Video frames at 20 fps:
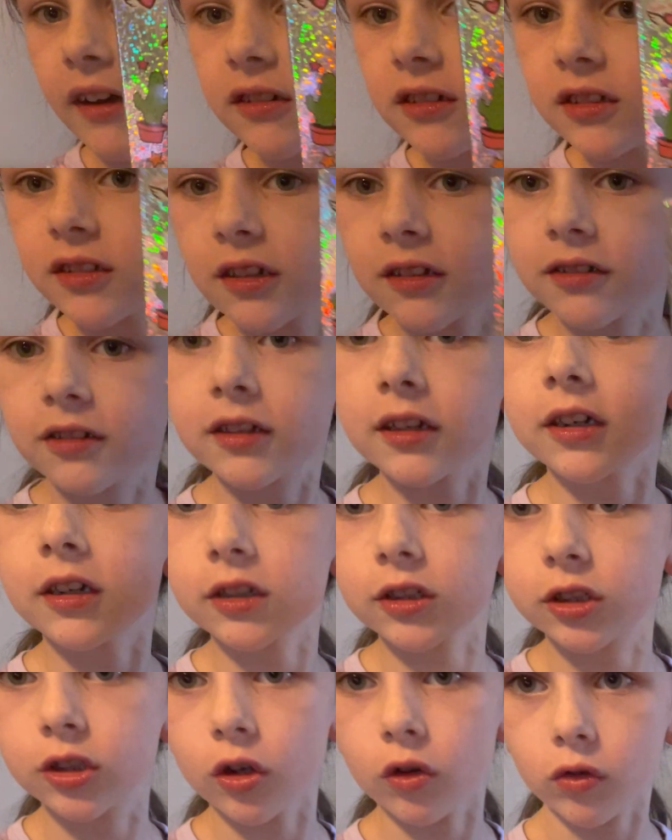was just
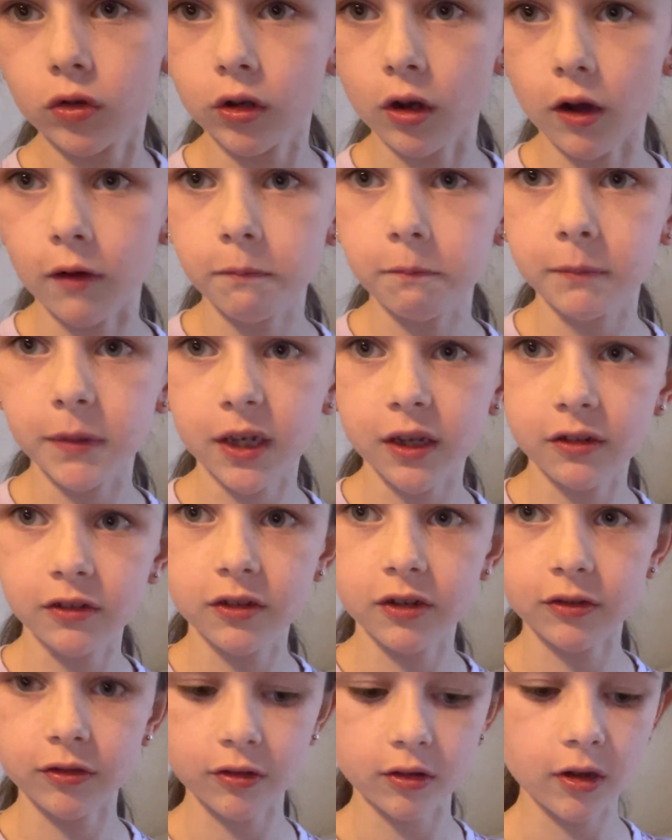show it off because
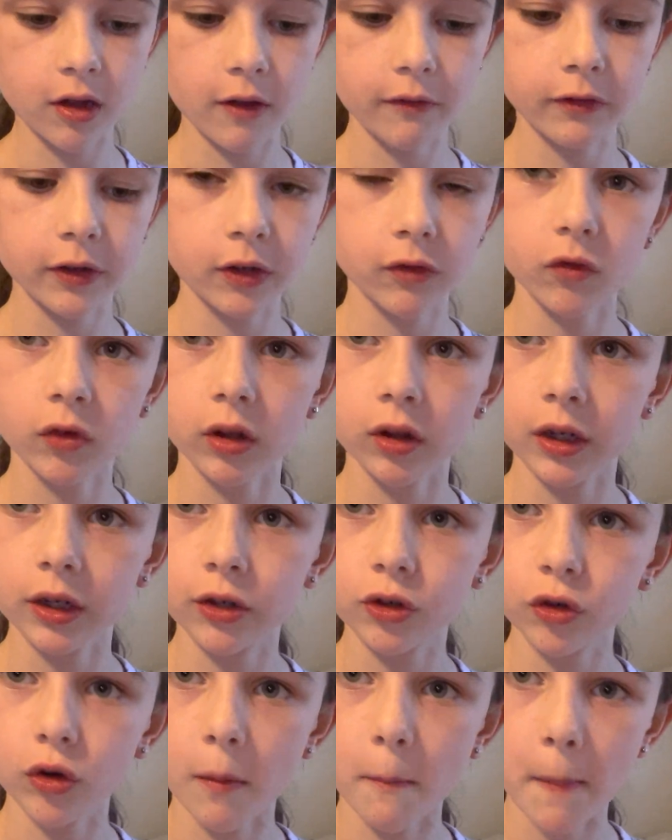there's nothing really
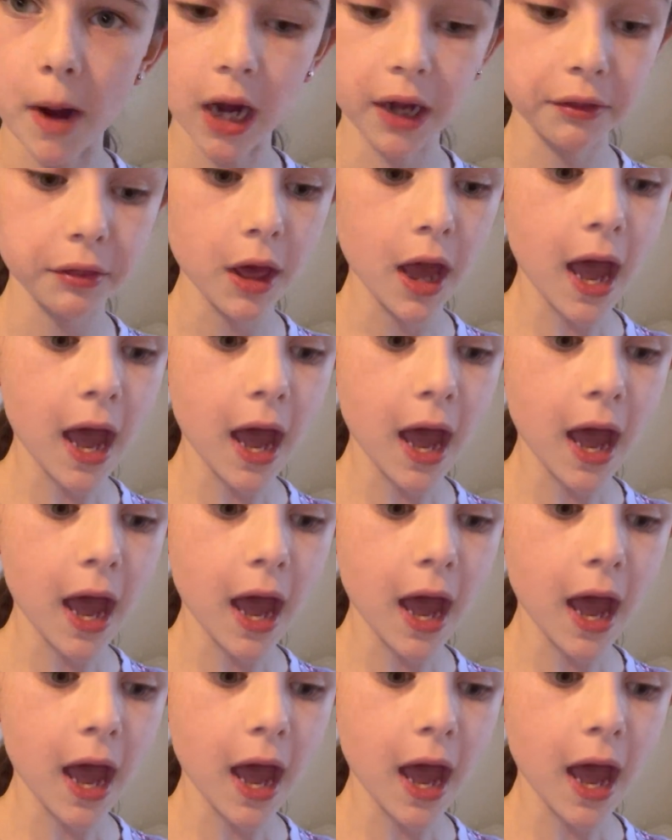to unbox.